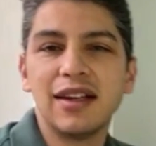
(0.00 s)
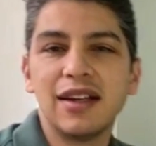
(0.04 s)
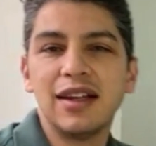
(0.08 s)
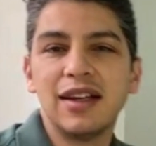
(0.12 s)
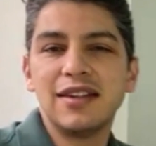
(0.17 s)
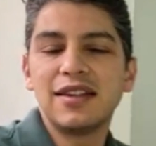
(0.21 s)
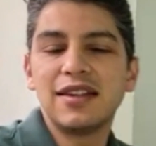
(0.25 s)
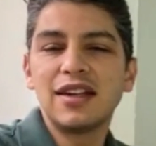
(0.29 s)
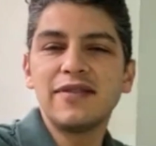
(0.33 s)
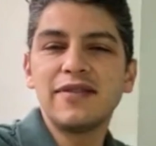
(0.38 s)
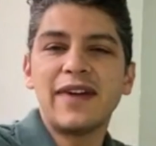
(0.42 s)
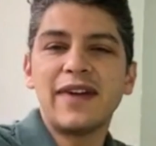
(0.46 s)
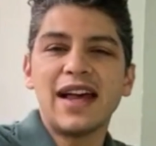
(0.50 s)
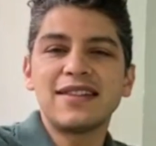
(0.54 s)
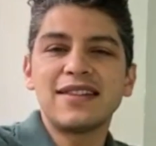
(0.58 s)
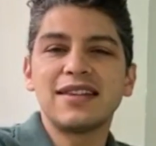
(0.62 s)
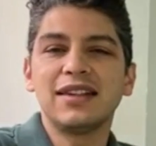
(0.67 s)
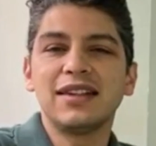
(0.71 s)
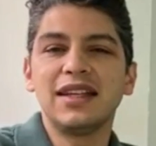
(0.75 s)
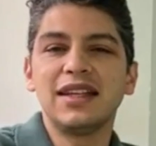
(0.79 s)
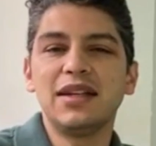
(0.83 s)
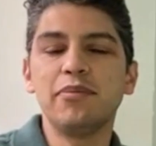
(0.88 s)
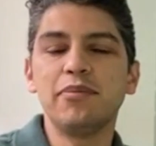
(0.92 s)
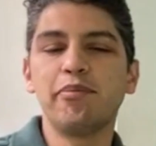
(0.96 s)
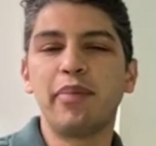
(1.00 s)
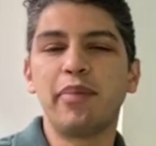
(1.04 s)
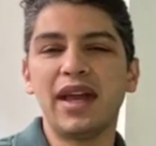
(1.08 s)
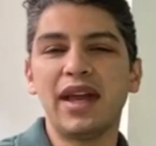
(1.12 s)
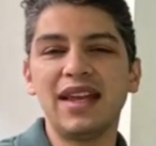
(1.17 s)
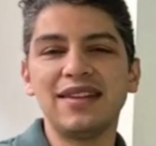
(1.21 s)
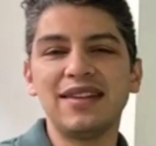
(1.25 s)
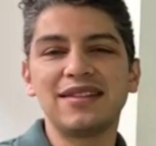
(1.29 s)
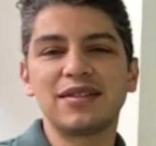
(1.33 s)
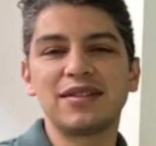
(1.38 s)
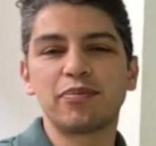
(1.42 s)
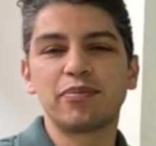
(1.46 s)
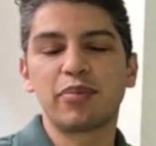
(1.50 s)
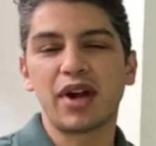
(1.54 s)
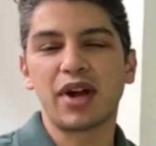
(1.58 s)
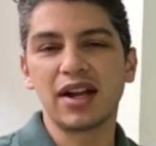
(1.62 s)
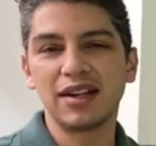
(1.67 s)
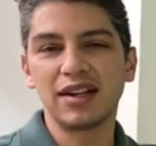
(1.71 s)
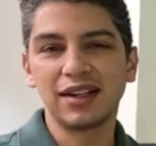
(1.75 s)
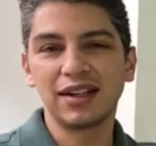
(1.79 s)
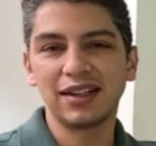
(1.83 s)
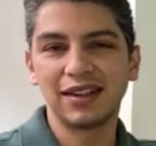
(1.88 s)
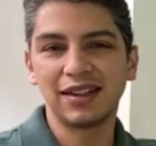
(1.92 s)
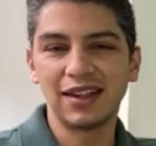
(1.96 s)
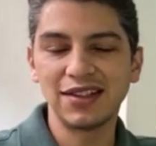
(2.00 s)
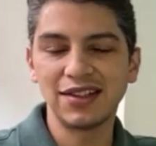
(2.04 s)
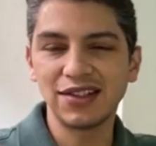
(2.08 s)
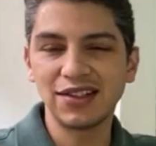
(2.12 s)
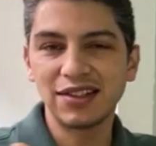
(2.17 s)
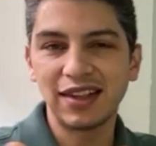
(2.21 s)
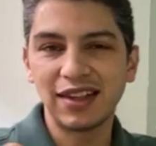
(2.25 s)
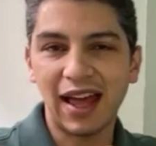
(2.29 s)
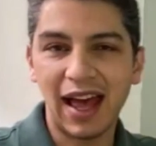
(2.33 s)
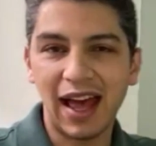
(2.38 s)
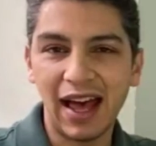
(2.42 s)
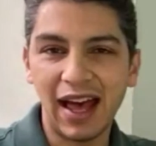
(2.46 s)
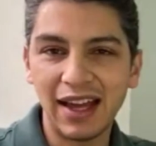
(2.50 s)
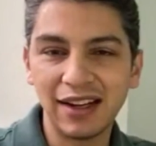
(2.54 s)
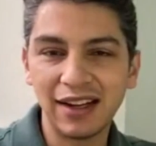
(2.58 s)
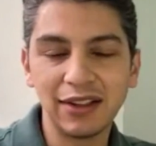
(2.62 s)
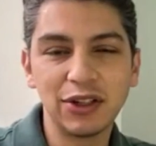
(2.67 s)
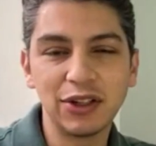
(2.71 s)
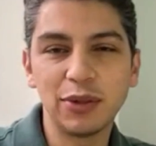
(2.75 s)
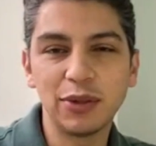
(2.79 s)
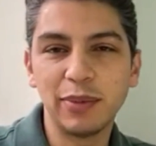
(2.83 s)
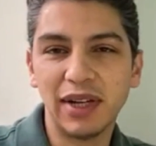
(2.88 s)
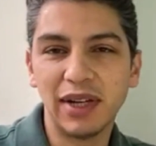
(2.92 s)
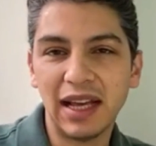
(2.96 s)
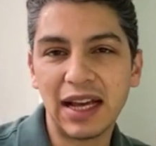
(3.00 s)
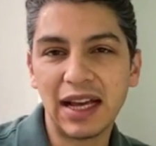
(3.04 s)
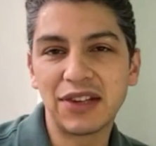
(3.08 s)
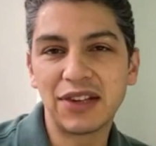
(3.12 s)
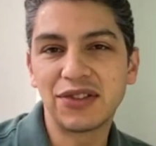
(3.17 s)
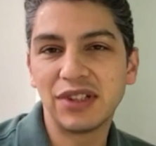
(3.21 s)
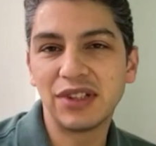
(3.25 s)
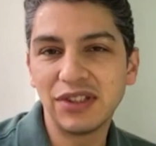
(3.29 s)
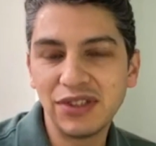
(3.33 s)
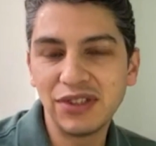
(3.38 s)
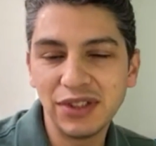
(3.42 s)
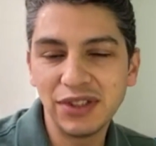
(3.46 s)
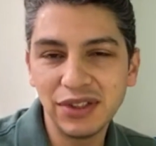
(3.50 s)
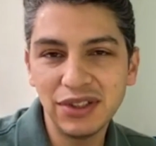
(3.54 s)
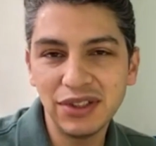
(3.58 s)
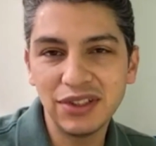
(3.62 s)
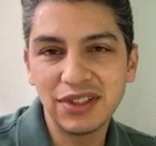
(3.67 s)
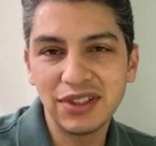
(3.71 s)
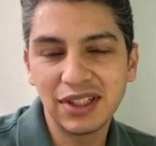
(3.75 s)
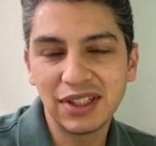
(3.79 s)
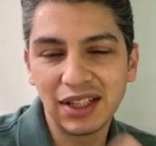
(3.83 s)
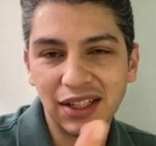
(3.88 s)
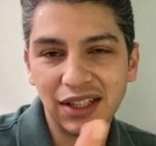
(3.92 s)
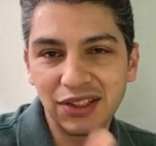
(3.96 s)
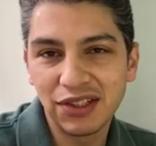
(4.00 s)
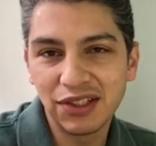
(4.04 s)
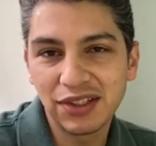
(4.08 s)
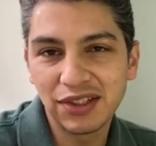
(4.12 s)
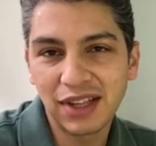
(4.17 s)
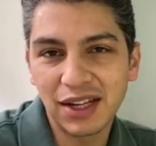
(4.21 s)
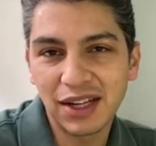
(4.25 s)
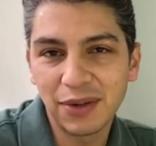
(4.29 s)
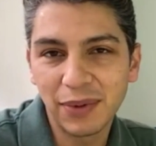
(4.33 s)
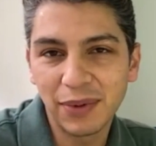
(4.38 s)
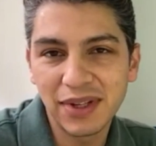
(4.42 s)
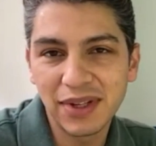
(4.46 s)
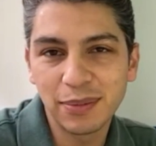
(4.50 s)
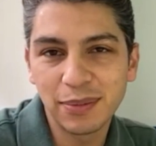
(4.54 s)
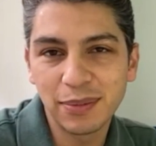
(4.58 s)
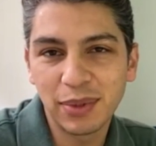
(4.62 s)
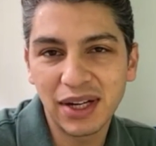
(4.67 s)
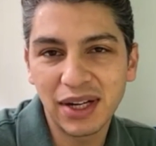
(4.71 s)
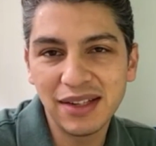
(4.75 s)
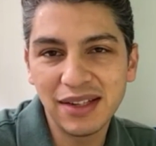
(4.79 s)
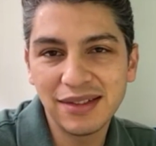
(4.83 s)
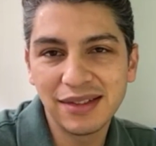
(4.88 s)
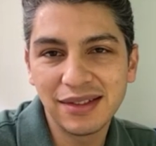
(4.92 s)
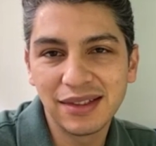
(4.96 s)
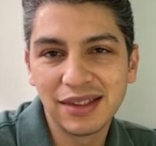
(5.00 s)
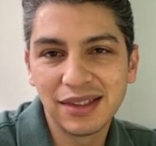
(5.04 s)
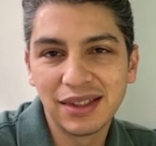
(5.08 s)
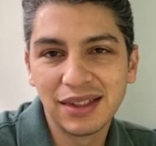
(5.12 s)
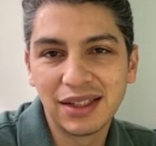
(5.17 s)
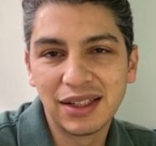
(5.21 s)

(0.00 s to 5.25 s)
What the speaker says: is it a Vaseline based product? They just add a little bit extra to it to just kind of raise the price.